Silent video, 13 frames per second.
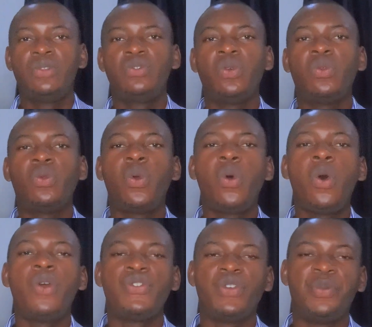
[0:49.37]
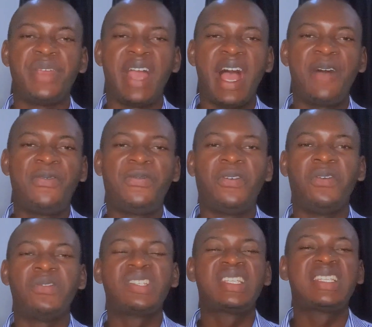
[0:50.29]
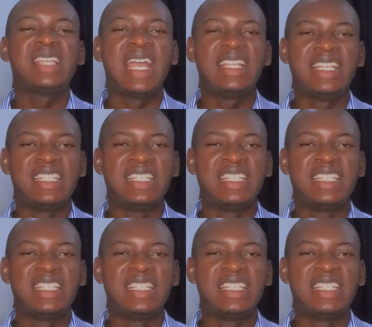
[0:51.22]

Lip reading: to go on your behalf for site